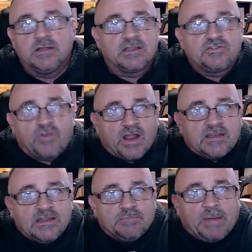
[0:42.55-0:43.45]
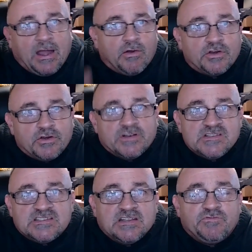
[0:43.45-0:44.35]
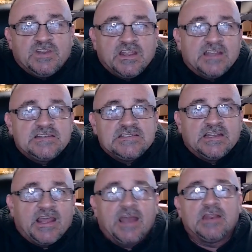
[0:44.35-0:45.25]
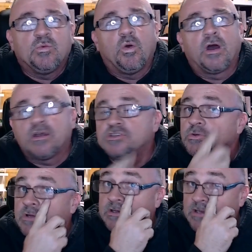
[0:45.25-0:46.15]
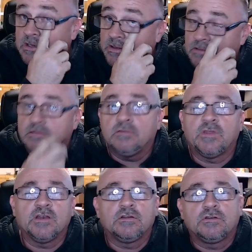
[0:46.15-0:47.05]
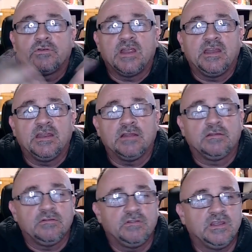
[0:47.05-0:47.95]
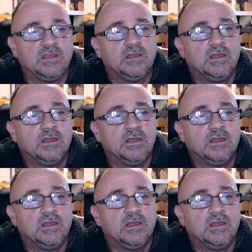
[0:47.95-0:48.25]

extracting powder and sifting it and adding water to it and then creating the